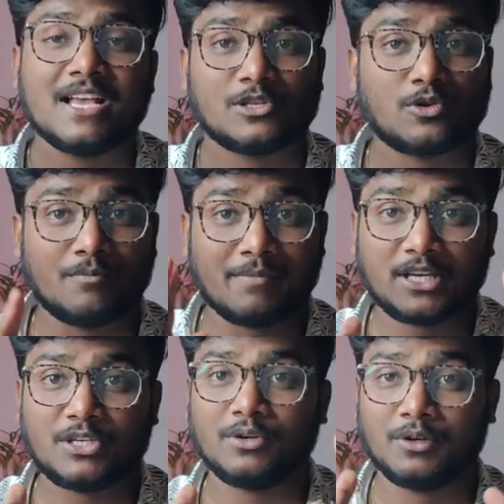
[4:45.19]
So
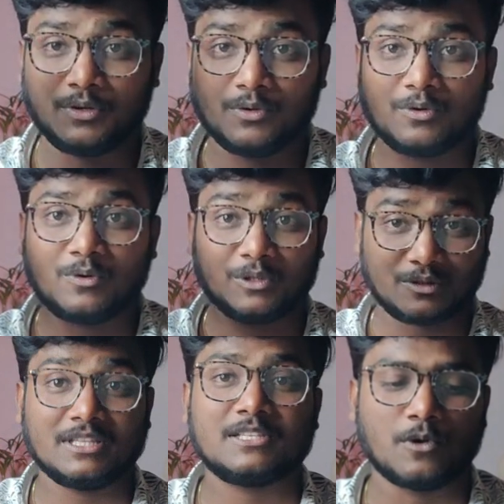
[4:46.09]
make sure you go
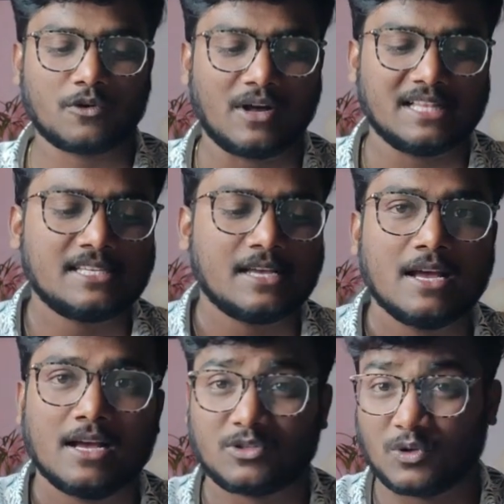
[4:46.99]
through this book once.
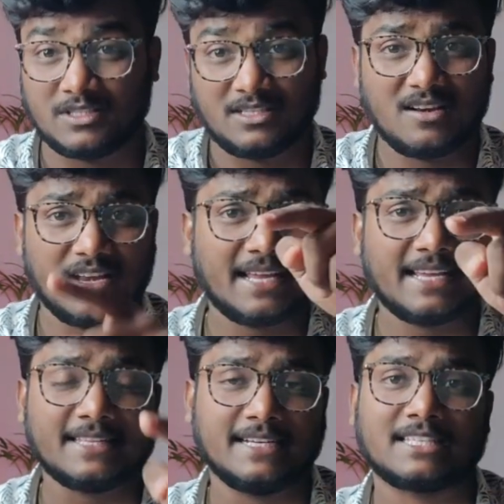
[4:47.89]
So link
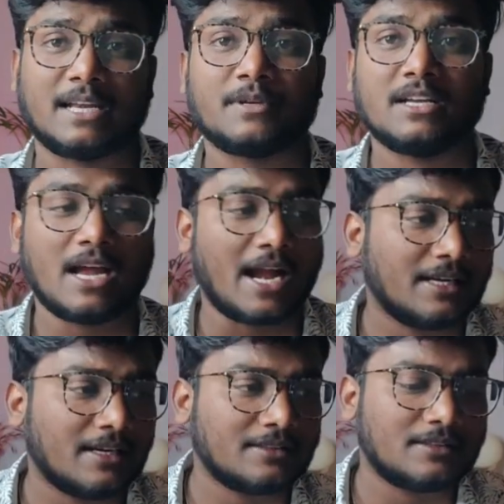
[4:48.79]
in the description.
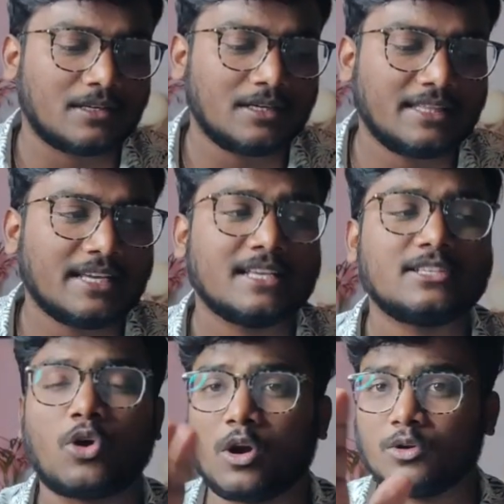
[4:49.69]
And the third thing
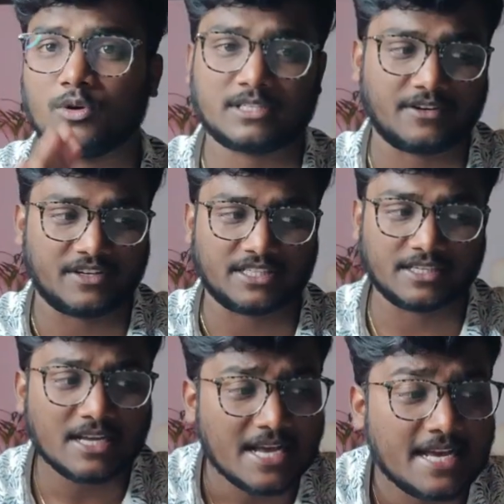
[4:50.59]
is short notes
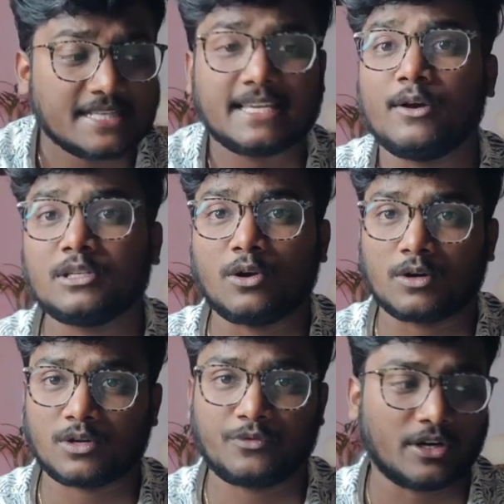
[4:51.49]
revision. Saves
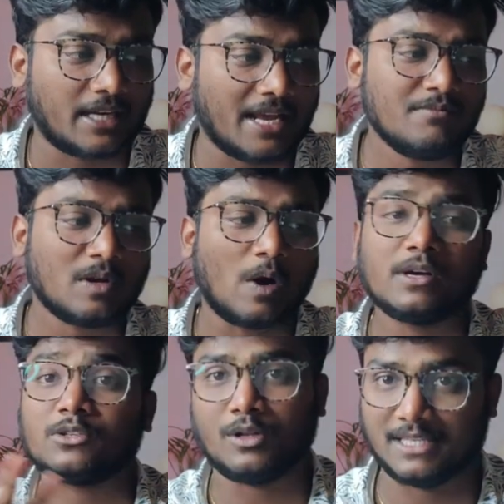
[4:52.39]
lots of your time,
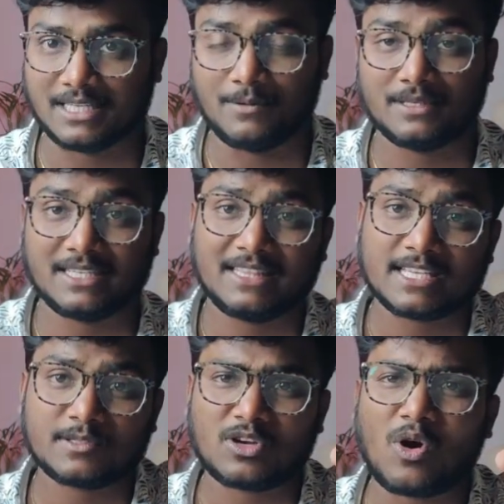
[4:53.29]
covers all the syllabus. In the
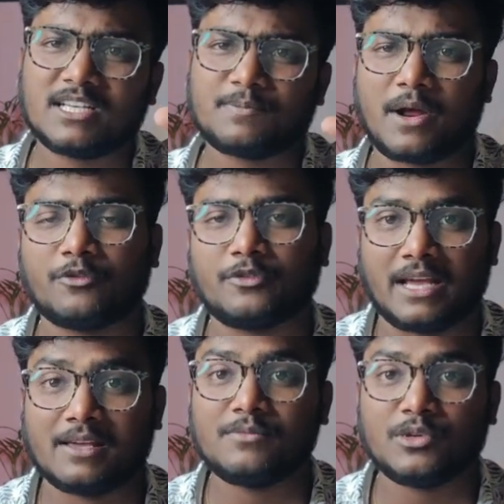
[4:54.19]
short span of
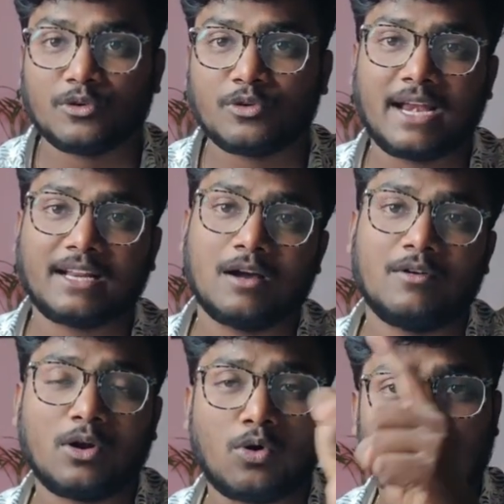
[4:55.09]
time, you can
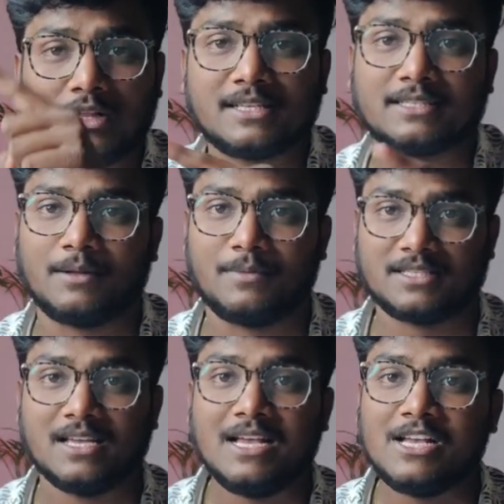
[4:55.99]
cover all the
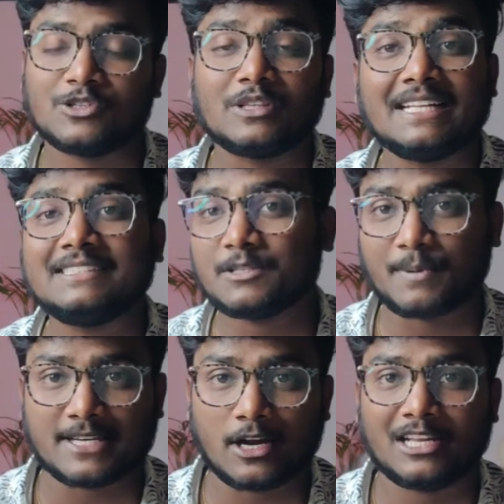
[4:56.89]
syllabus. So that is the
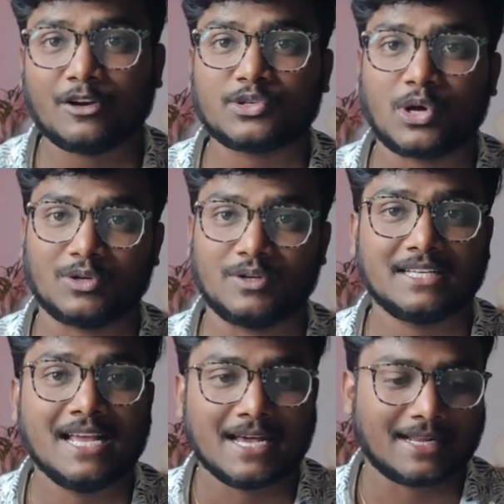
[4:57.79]
specialty of short
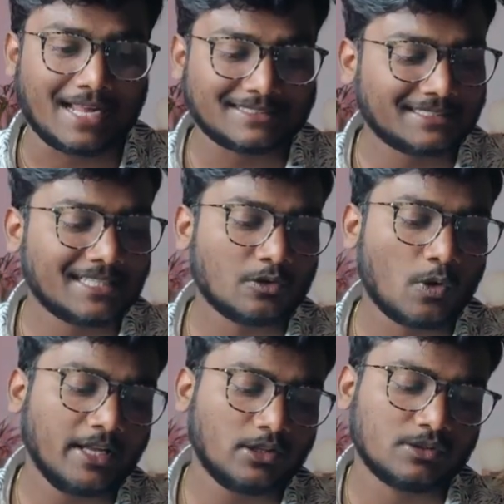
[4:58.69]
notes. Rather than
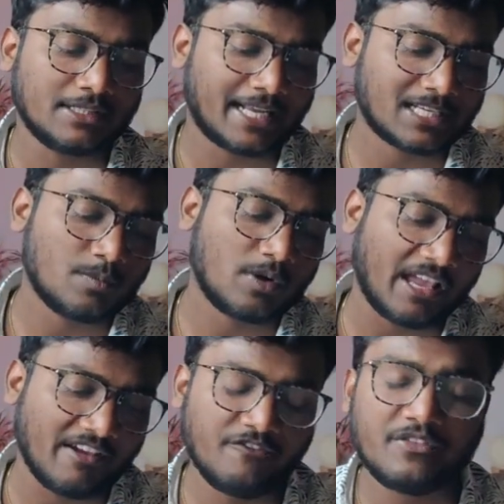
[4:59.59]
going through the textbook
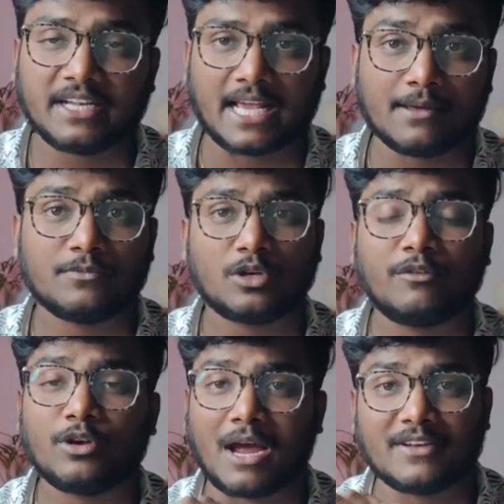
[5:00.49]
every time, so
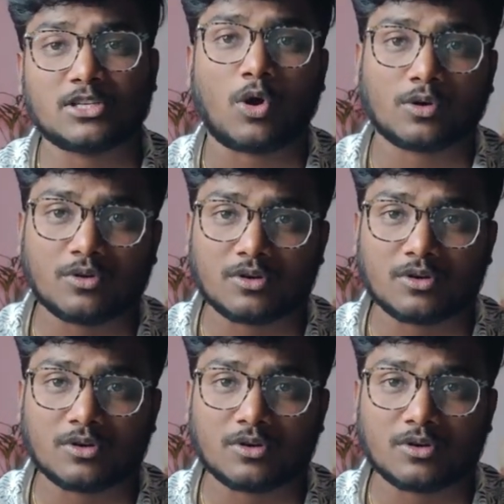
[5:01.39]
if you have a short